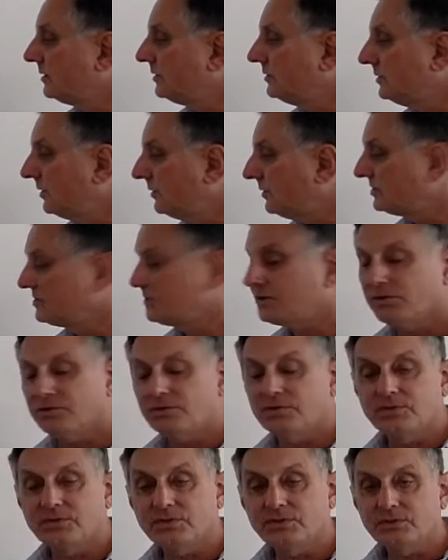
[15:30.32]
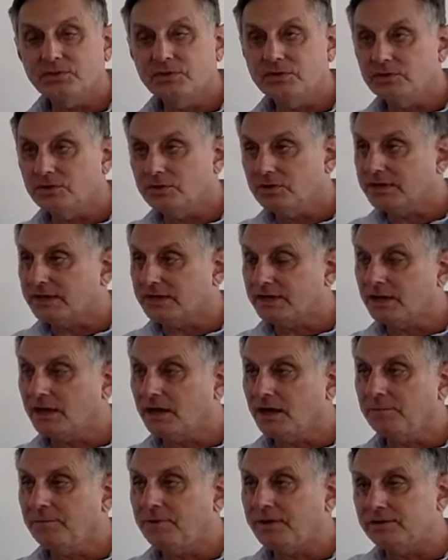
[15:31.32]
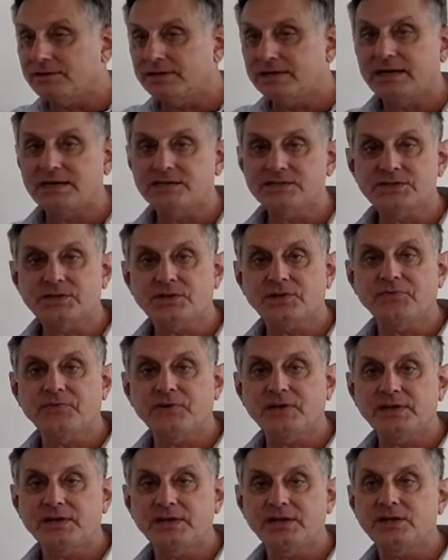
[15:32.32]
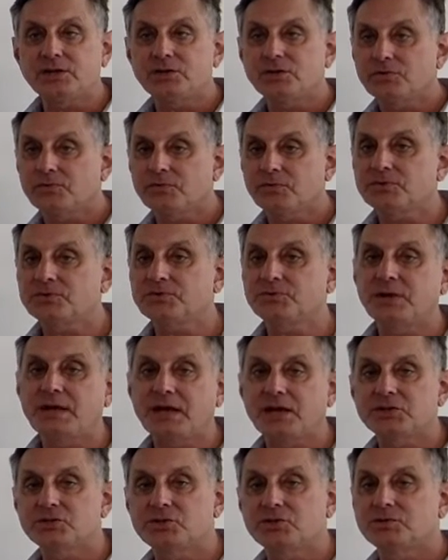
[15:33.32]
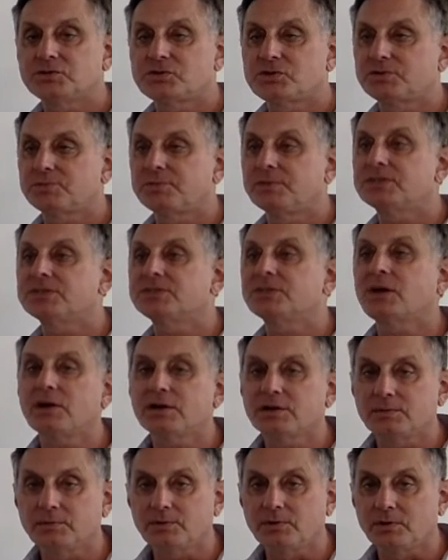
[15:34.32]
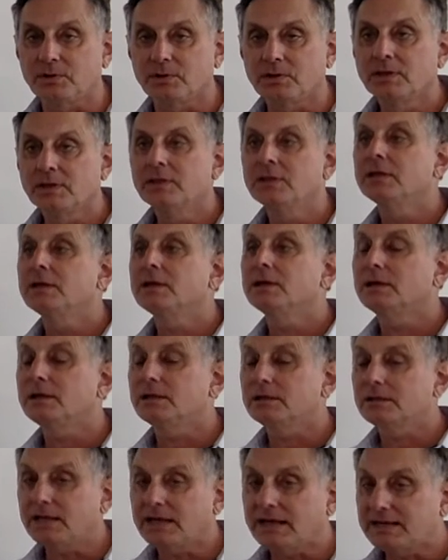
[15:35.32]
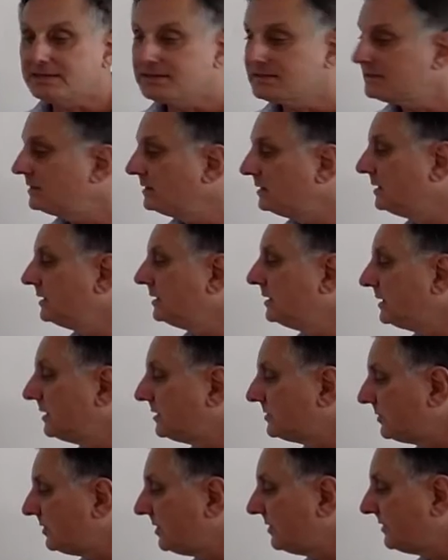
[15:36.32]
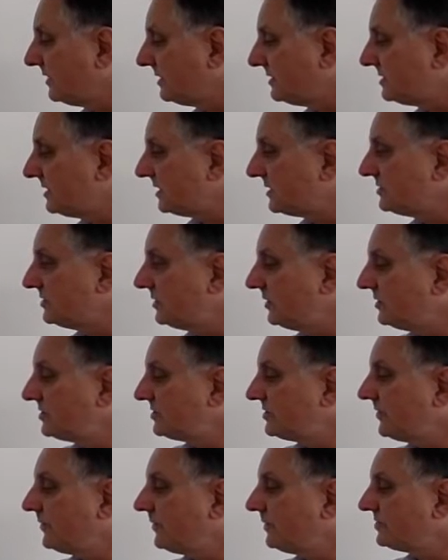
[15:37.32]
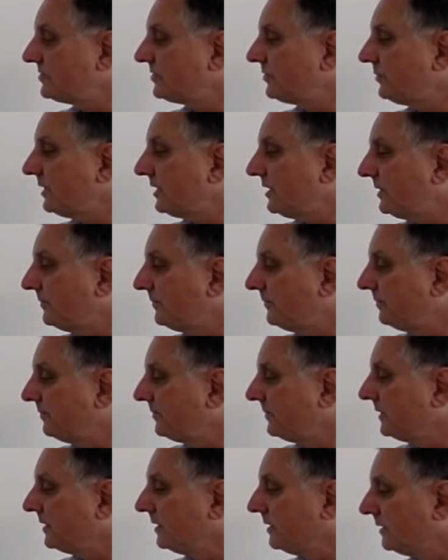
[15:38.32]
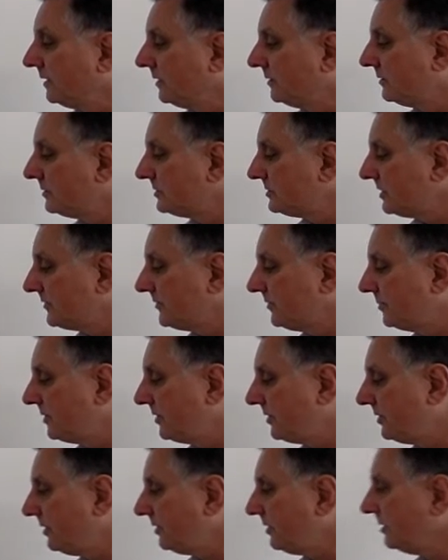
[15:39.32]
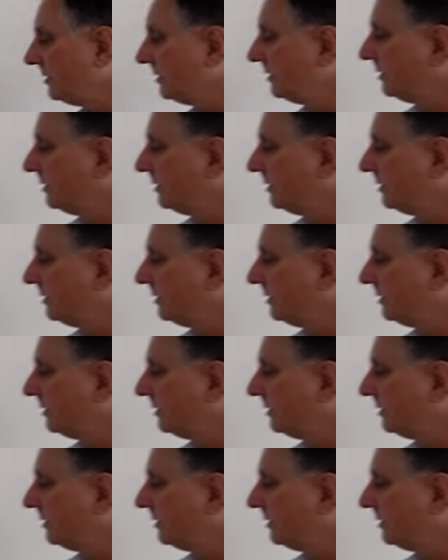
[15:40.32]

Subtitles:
Notice, so you look at a compound that has sulfate in it, your first reaction should be soluble, unless it's one of these 6. Notice the first 3. Those look familiar?